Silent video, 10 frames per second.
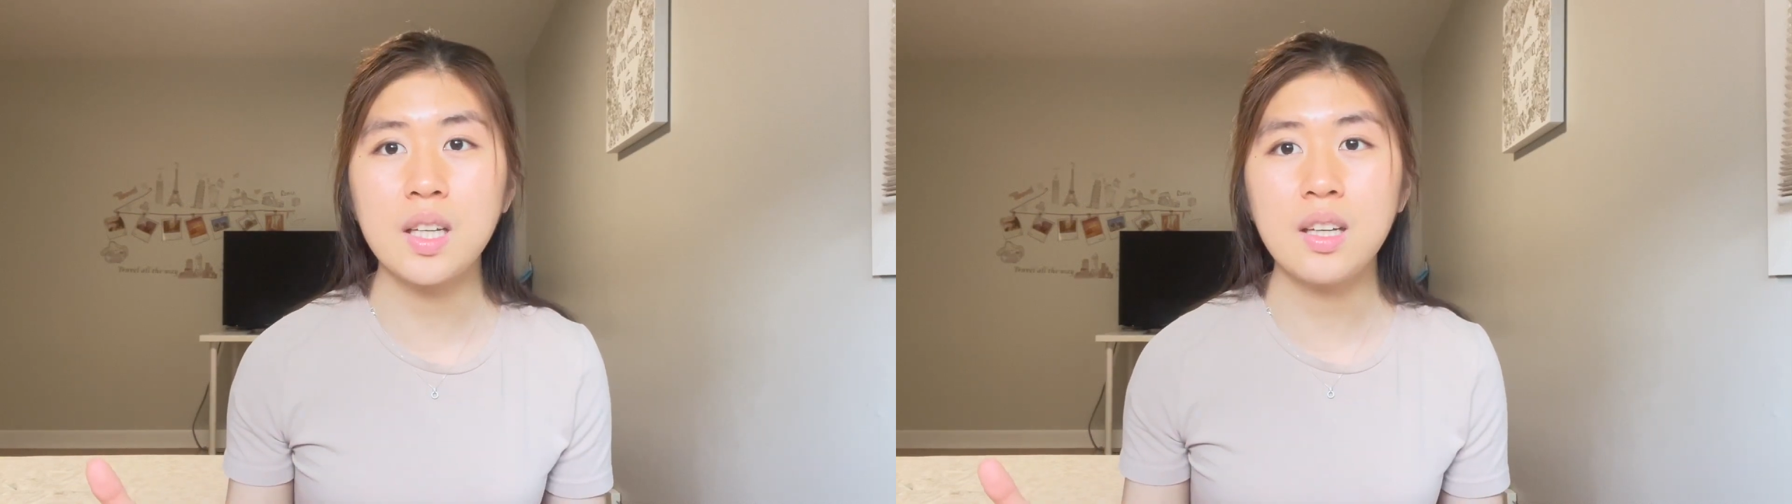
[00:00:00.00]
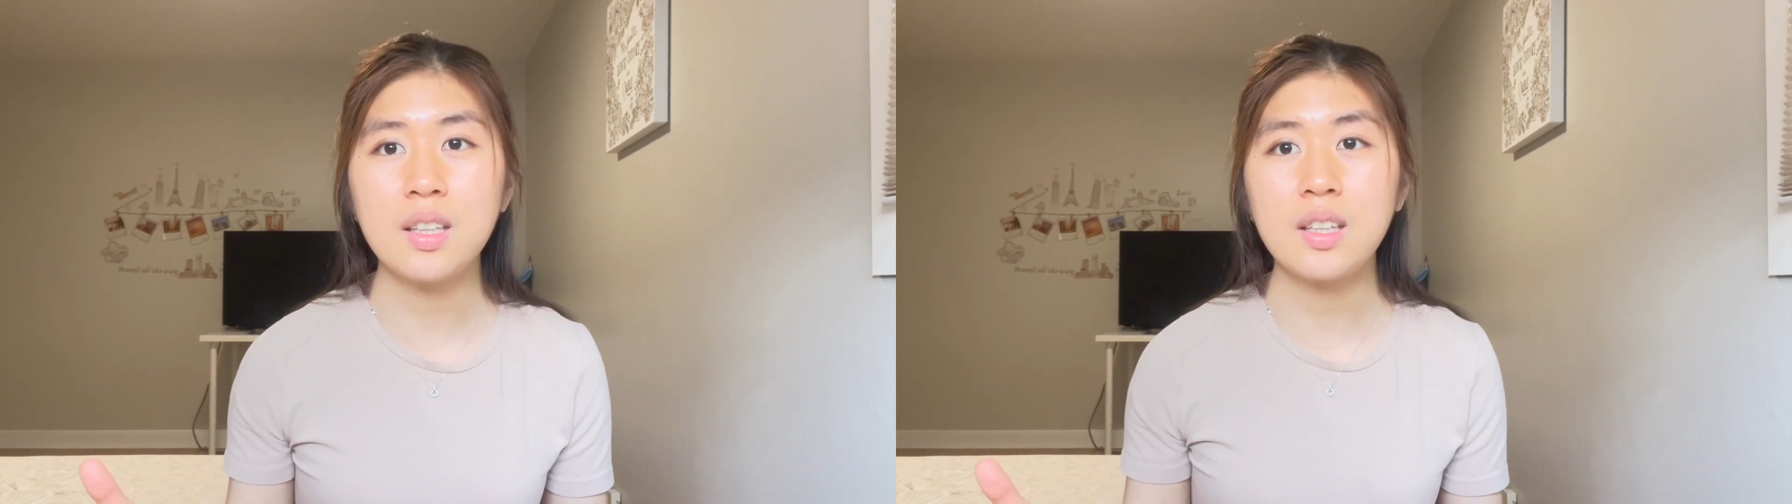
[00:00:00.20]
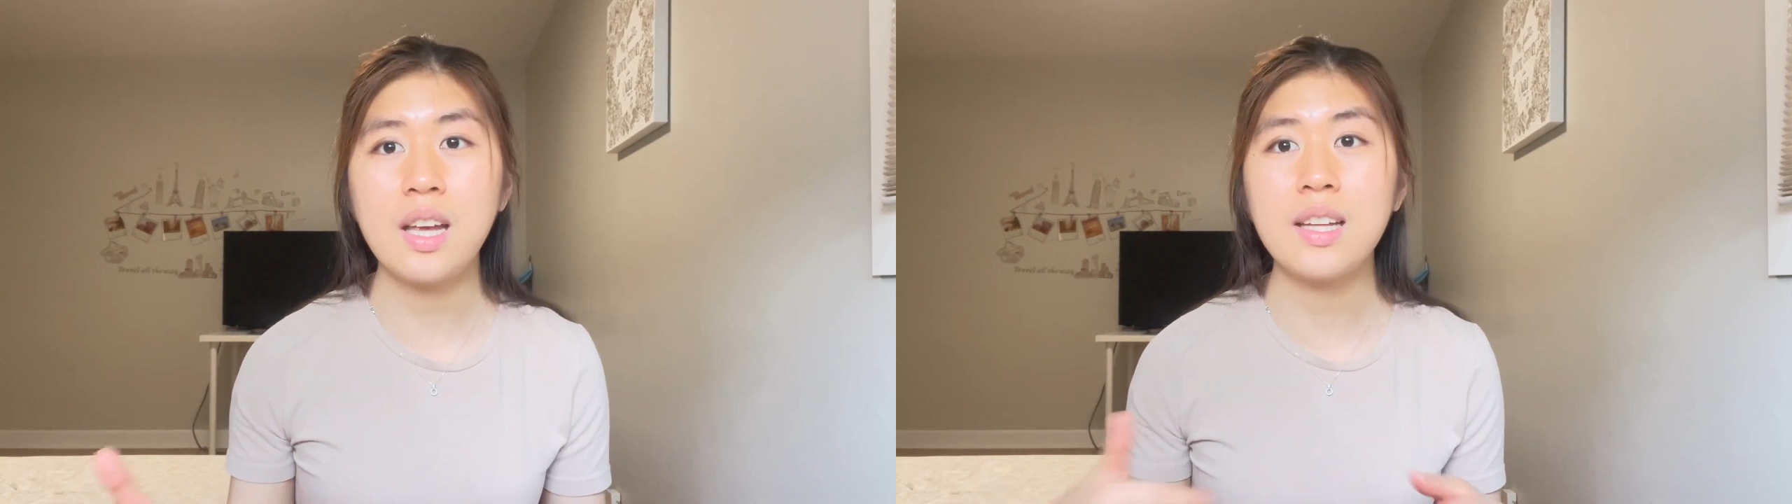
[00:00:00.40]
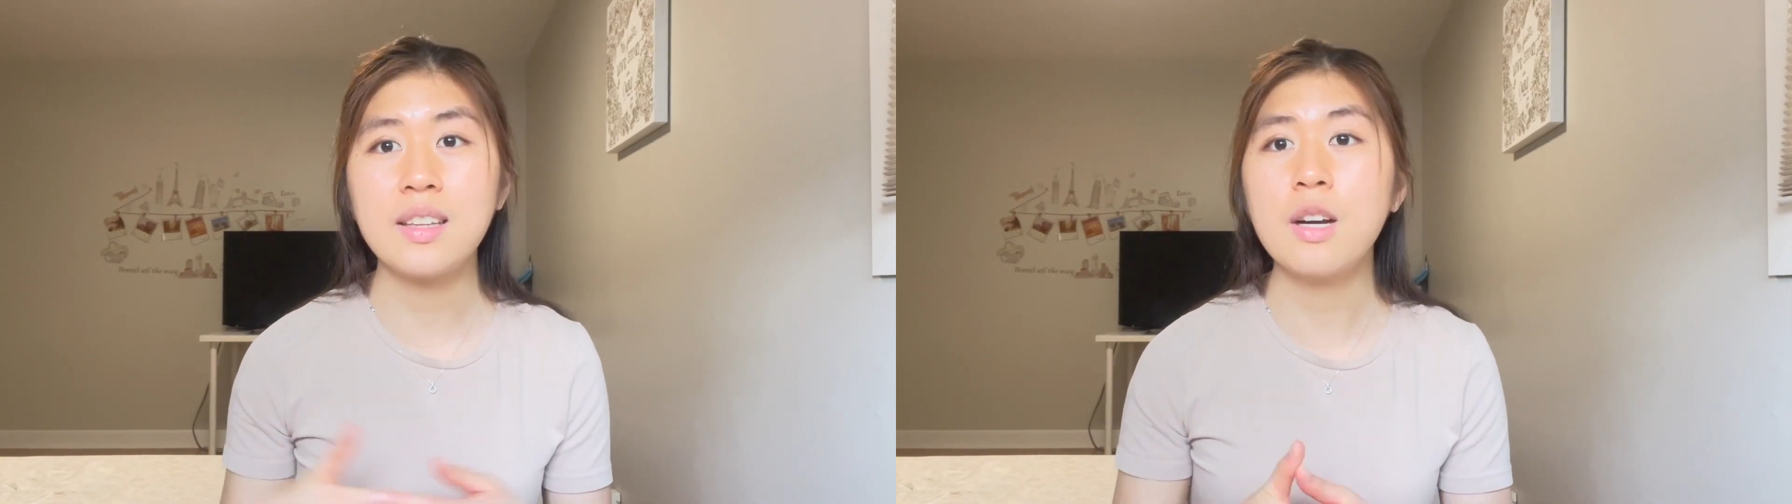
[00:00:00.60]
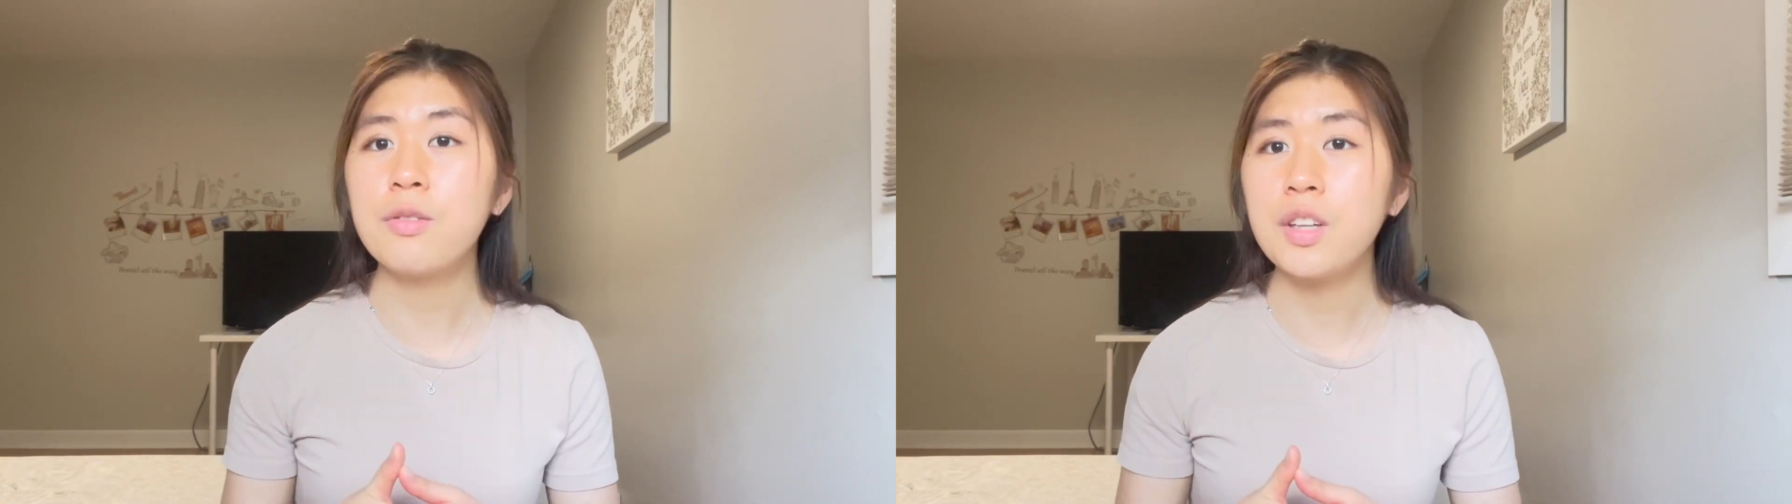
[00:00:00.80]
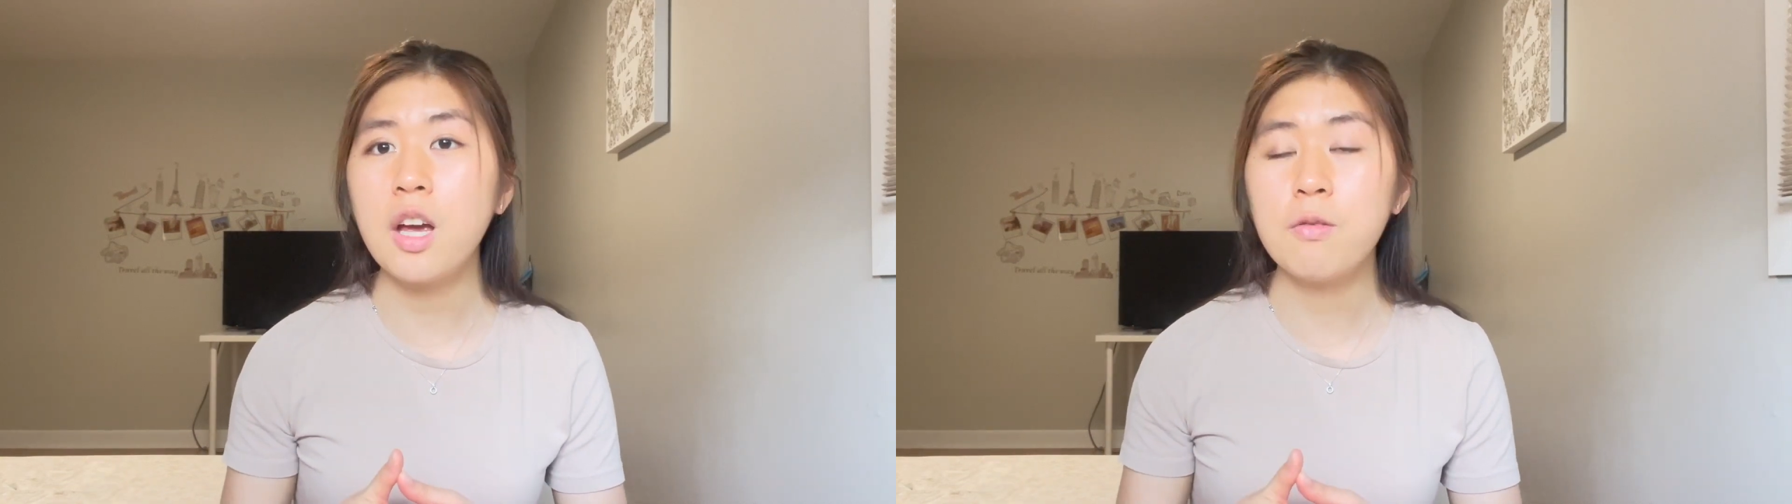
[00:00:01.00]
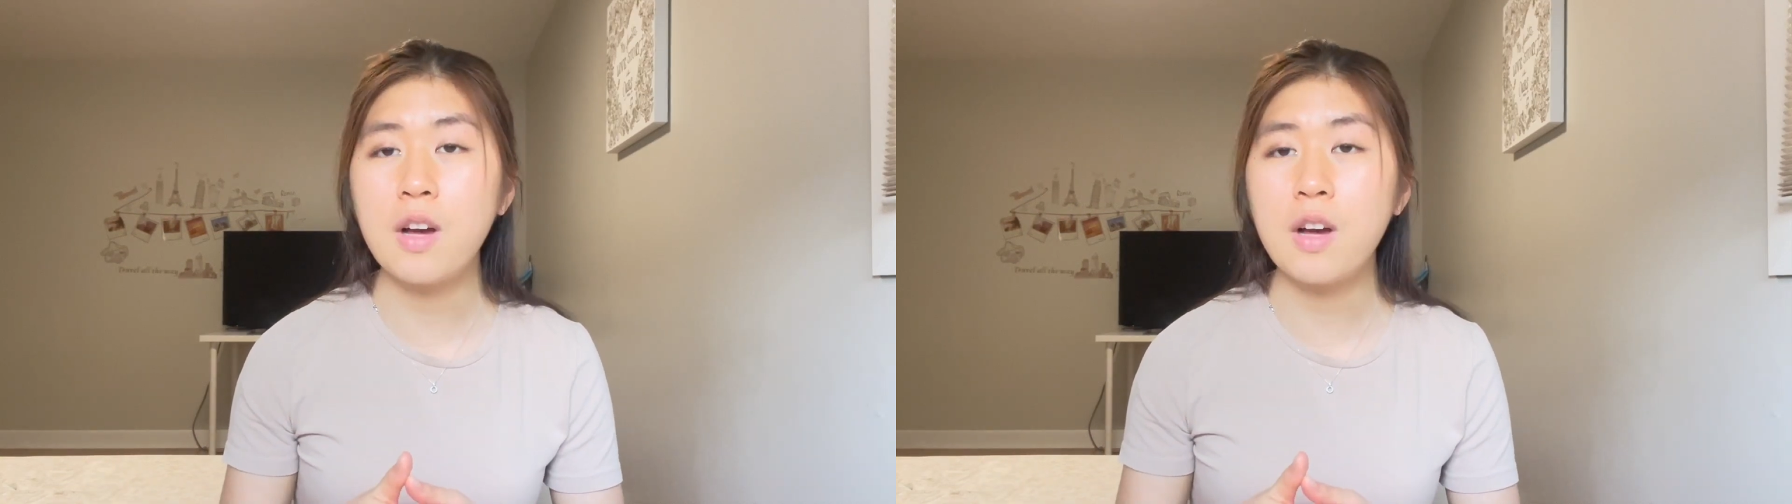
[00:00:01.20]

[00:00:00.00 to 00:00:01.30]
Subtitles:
and it definitely have